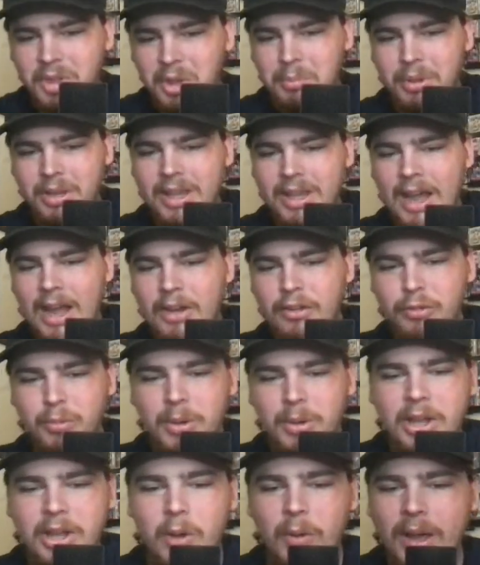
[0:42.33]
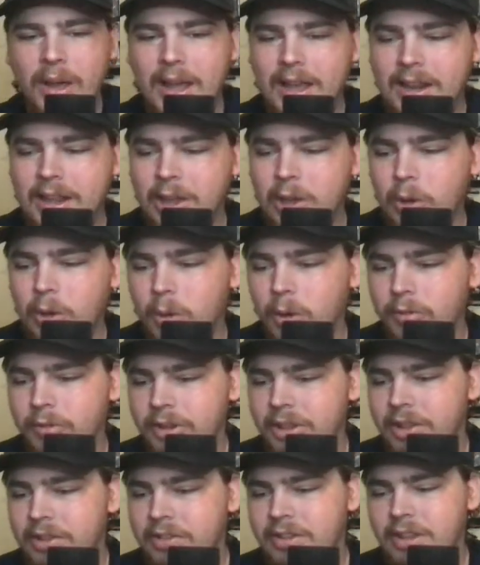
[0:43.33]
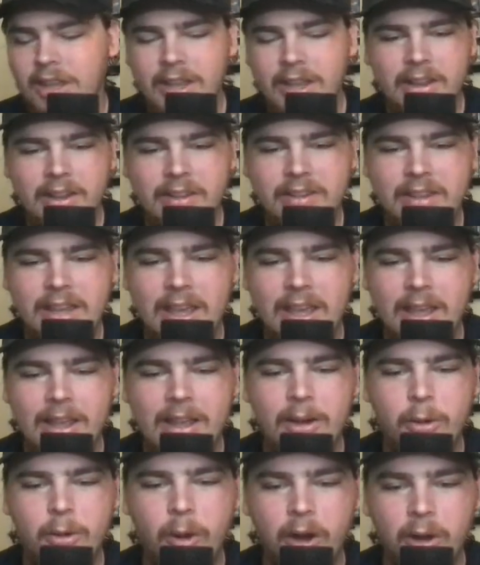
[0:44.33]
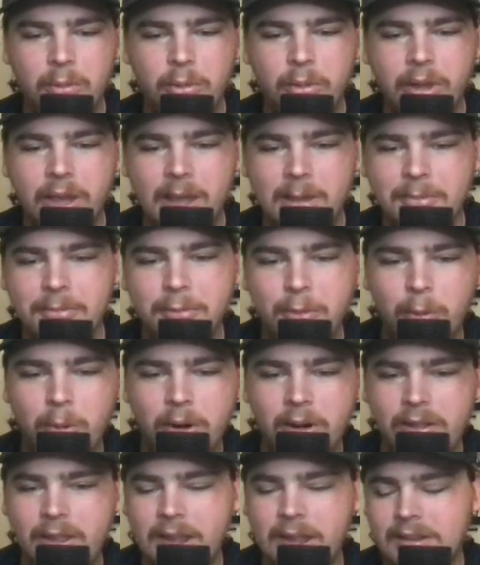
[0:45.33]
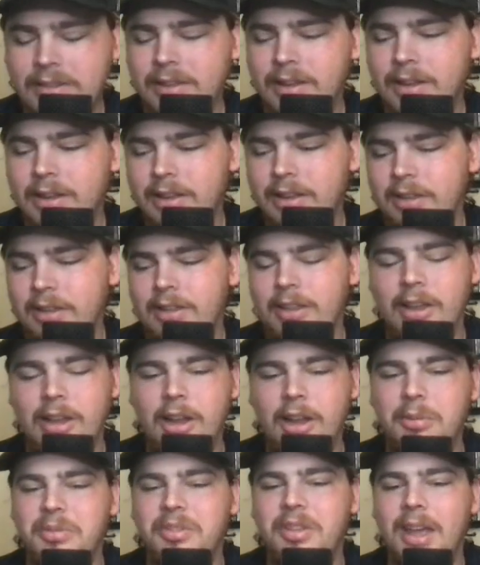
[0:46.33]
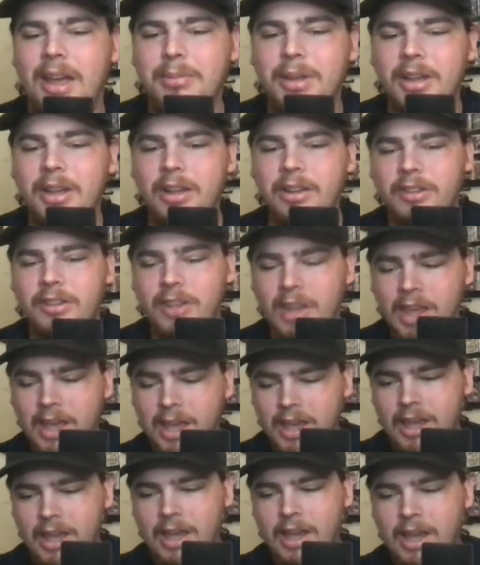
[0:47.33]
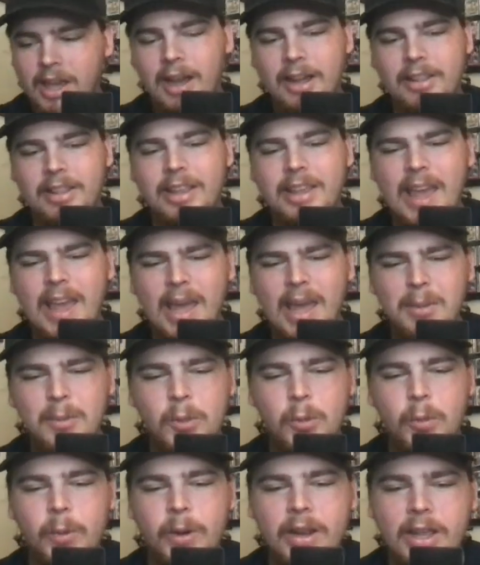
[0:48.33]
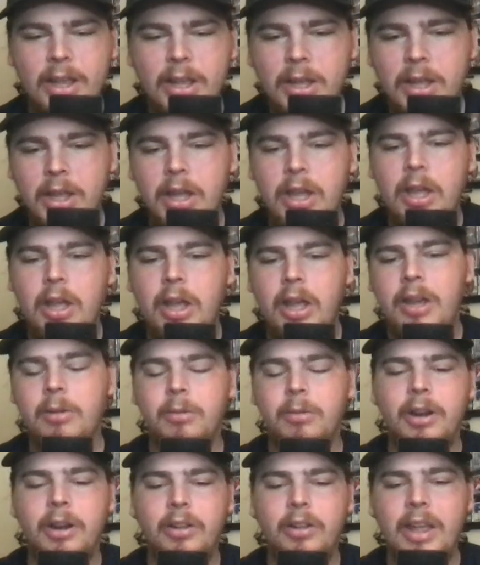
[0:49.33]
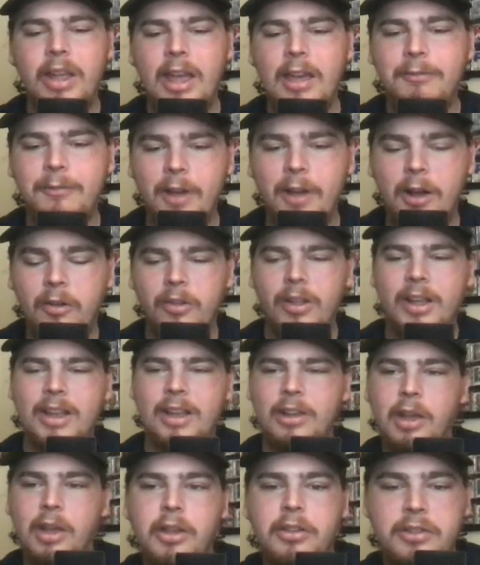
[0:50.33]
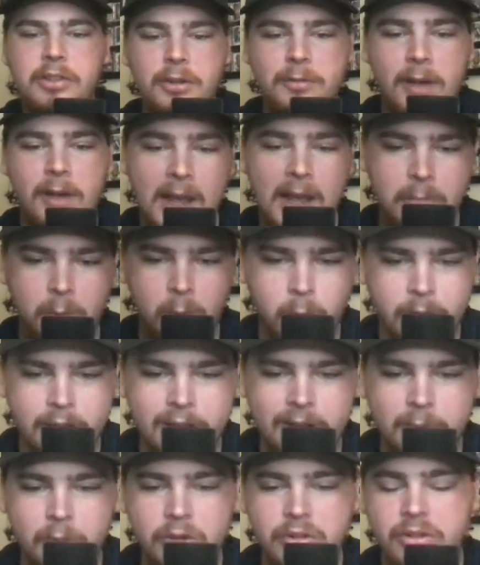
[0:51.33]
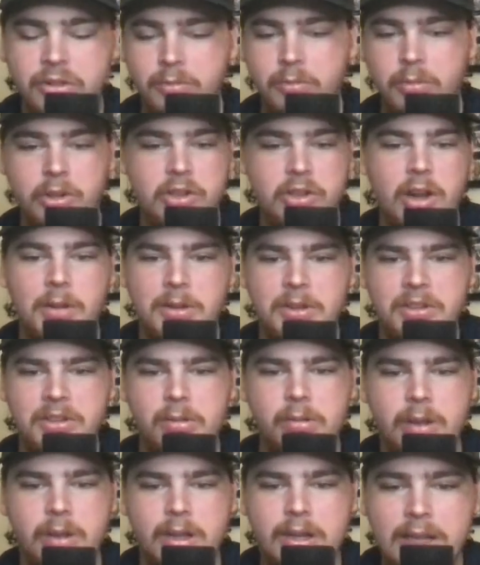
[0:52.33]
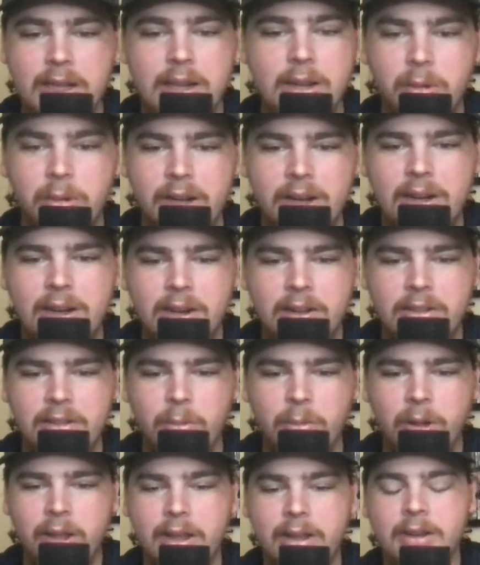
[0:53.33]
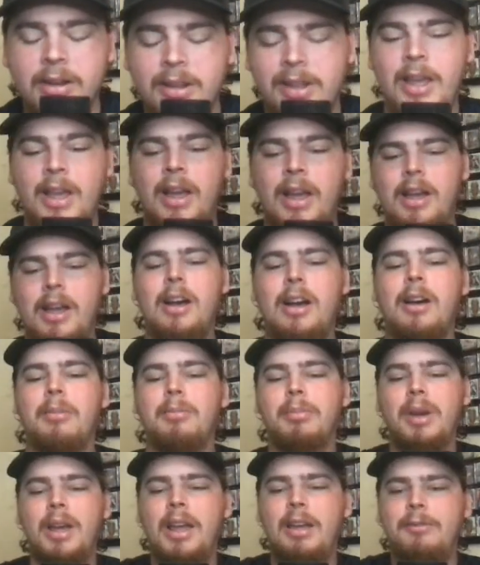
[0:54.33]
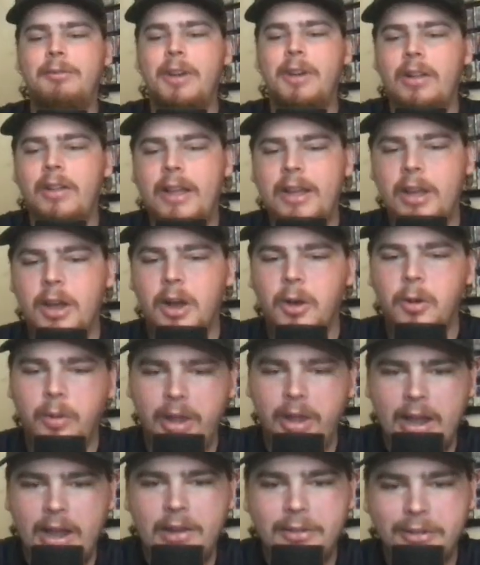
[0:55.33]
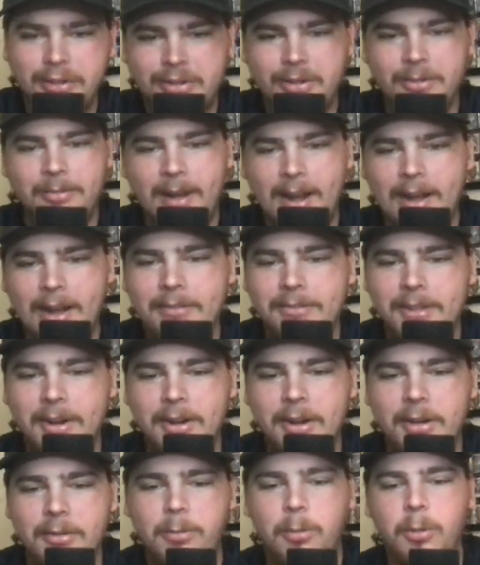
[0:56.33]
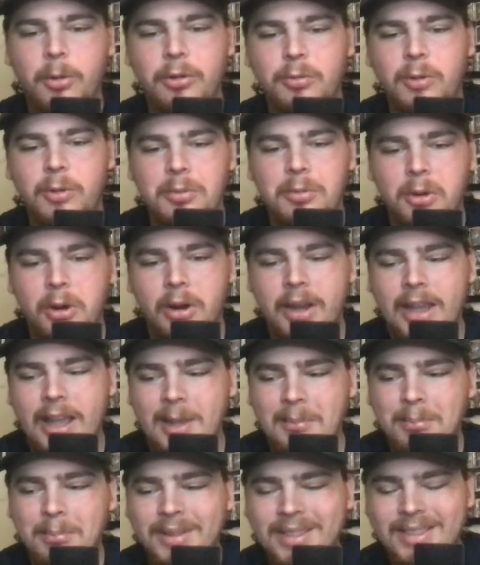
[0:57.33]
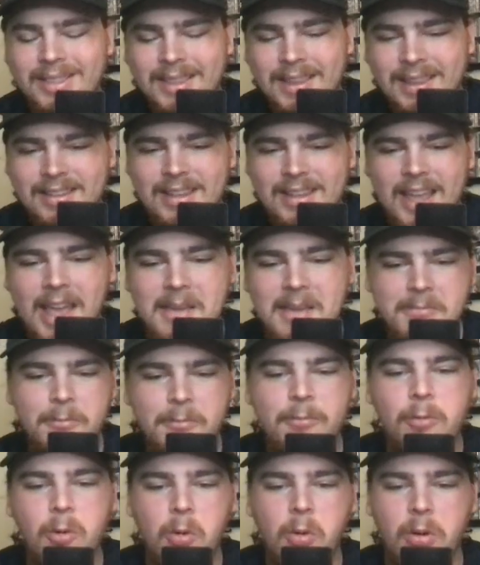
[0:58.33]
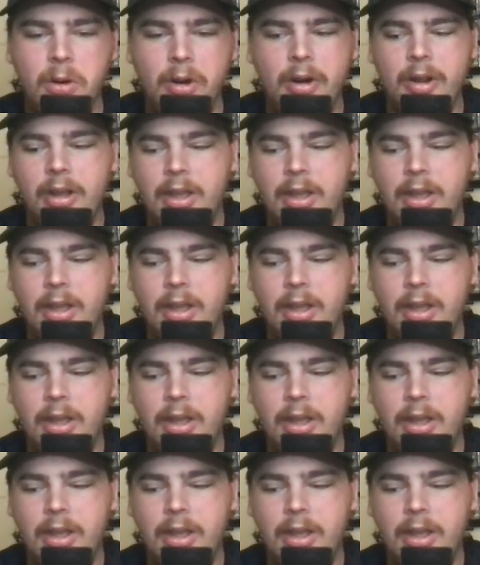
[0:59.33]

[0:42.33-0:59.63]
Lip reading: But yeah, I just want to go ahead and go over this incredible Game 4 that the Cubs had, because the Game 3 in Wrigley, it felt like a survival win, which obviously we needed. We needed to win. But it felt like, oh, we kind of survived there to force one more game. But this Game 4